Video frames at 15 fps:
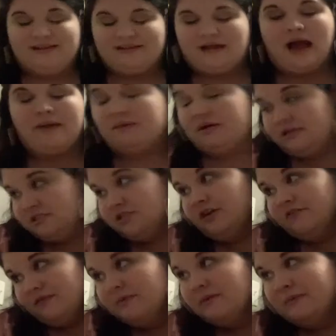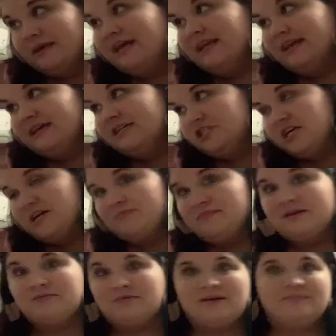I'm going to start from the beginning because you keep
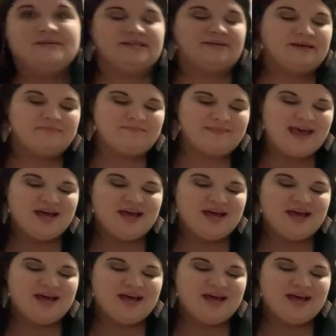interrupting me.